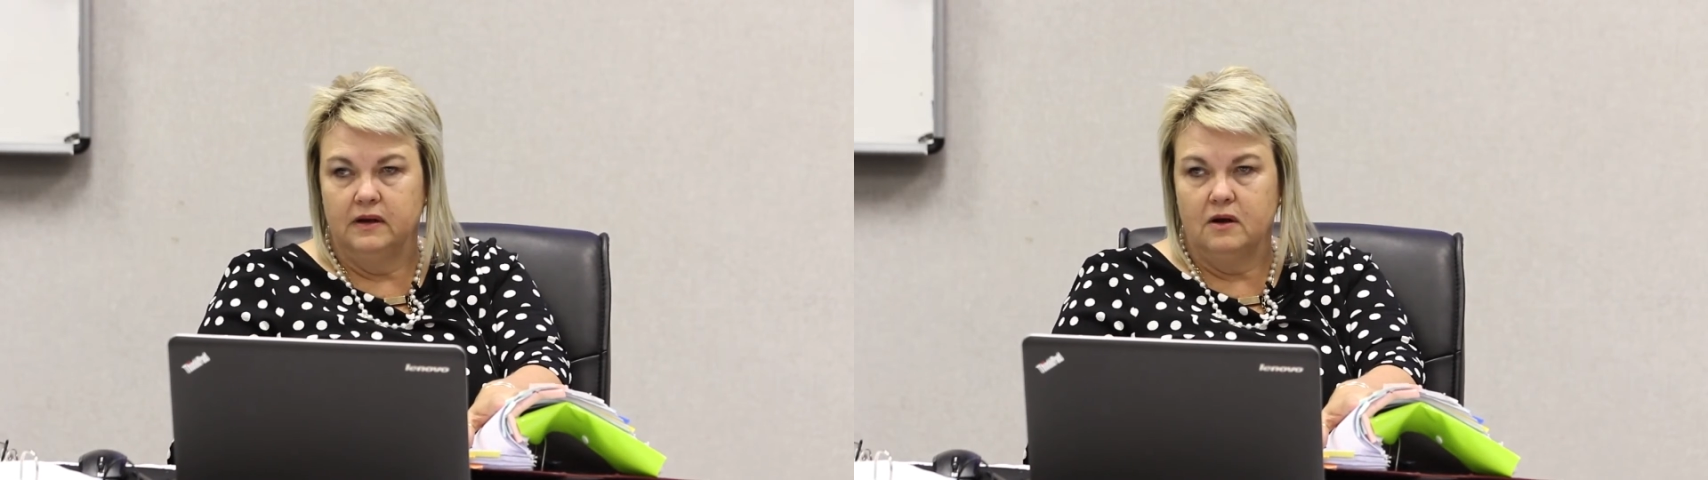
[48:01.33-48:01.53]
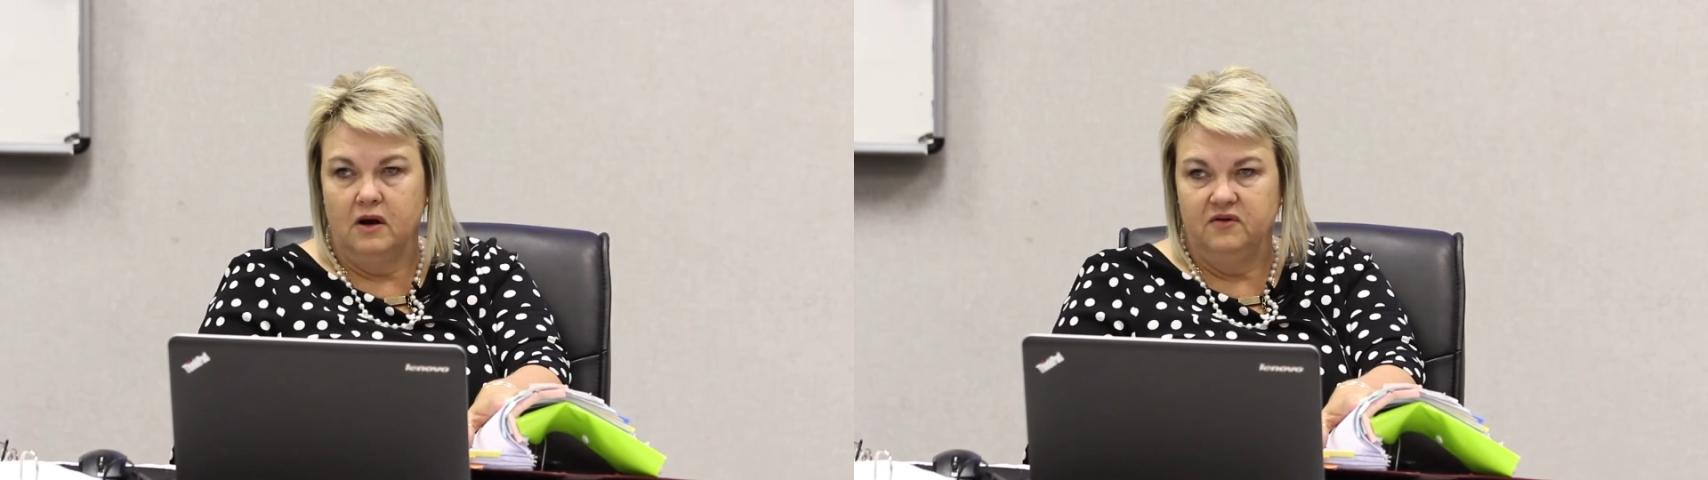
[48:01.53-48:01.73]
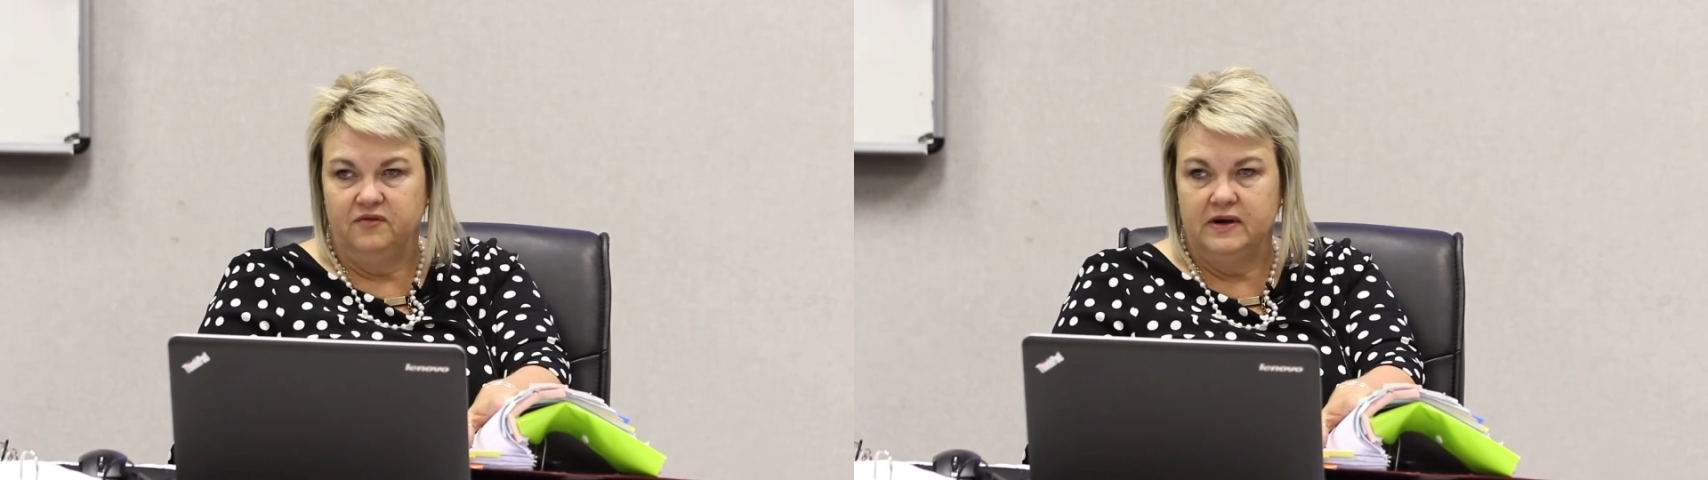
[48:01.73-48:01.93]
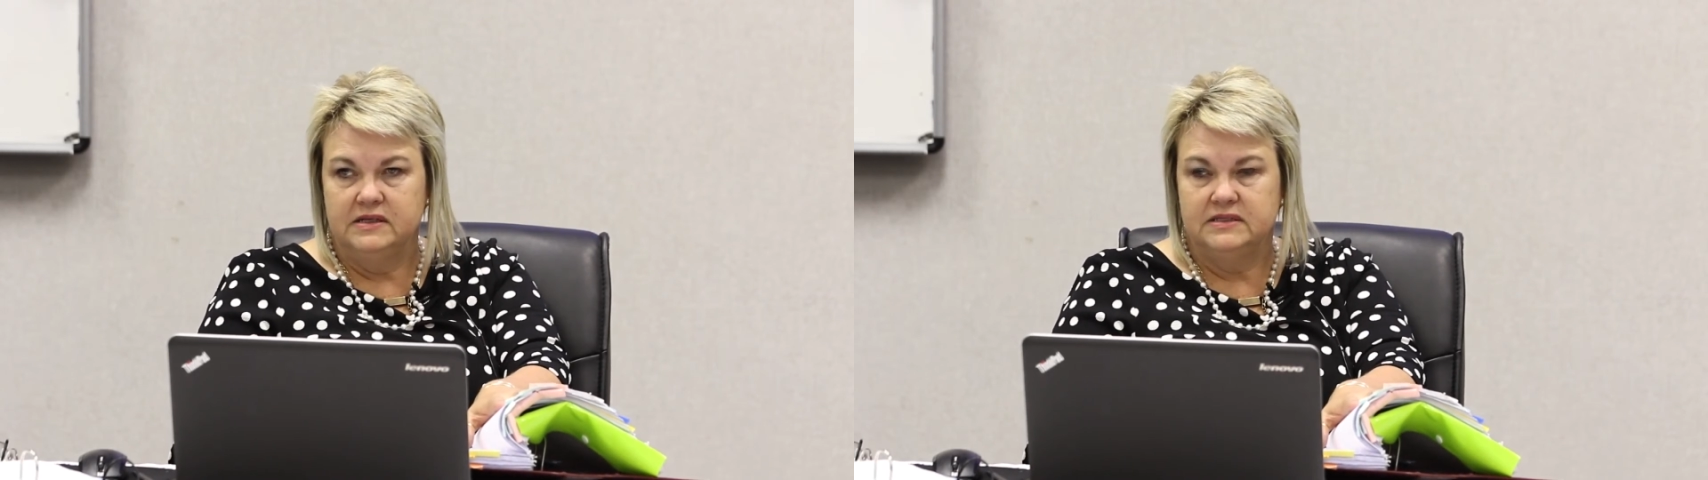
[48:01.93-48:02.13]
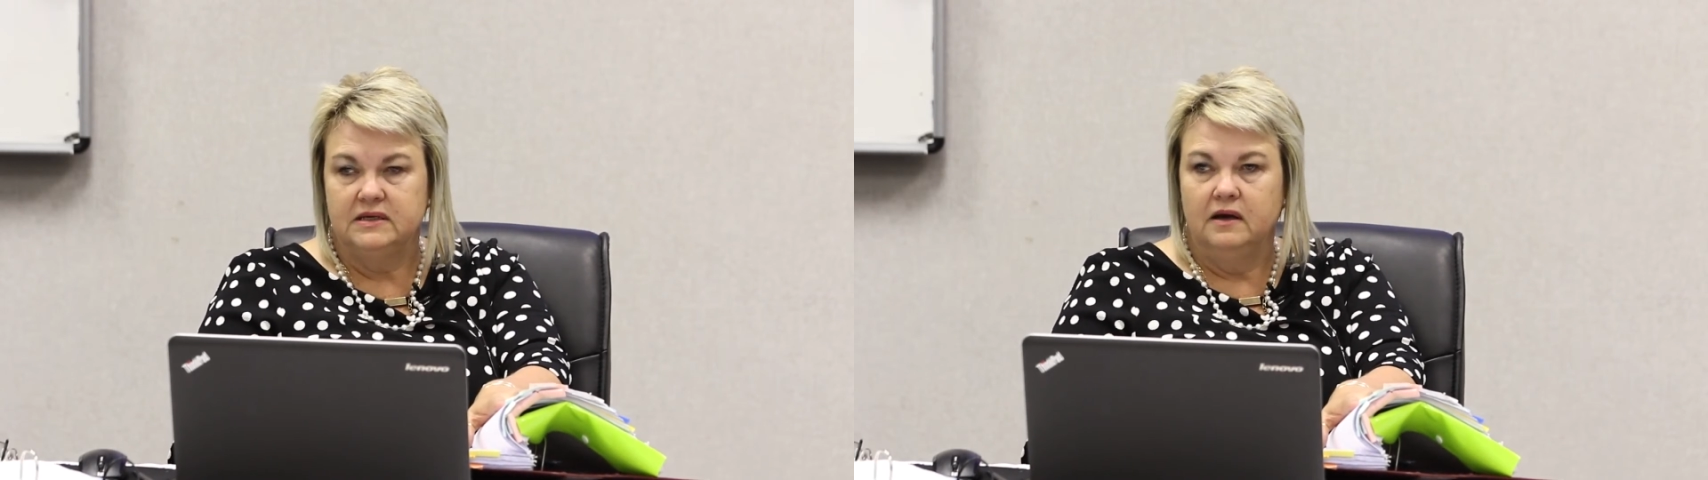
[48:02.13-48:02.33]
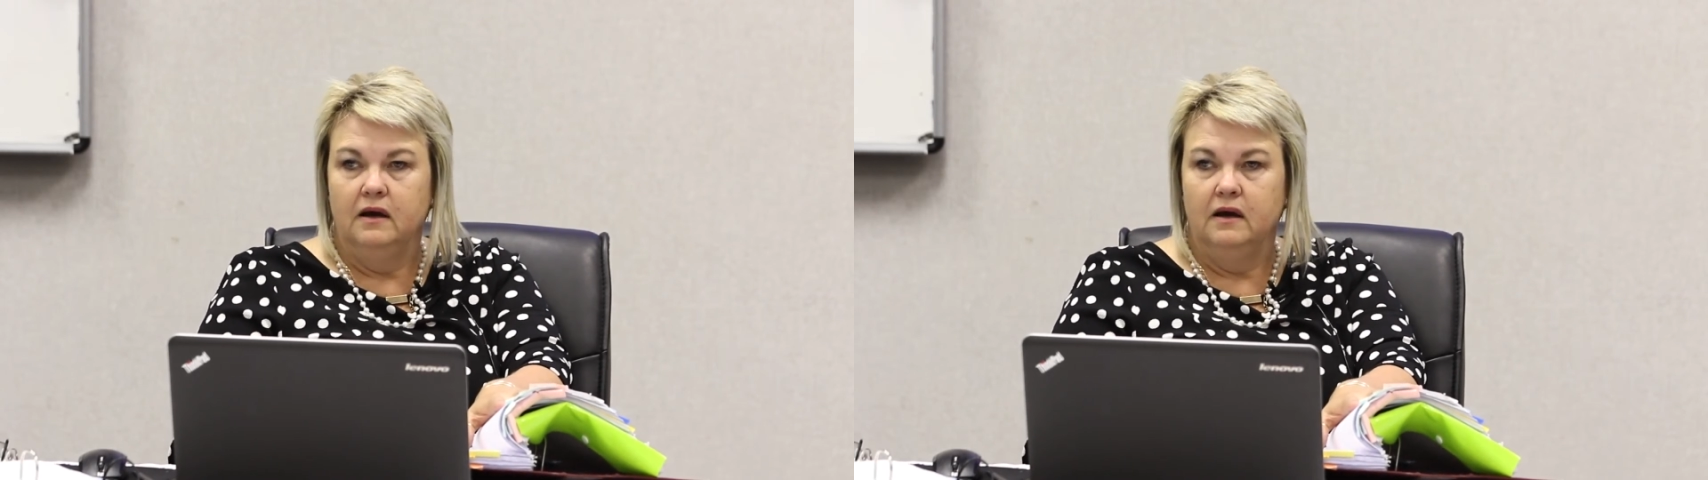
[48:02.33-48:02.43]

conference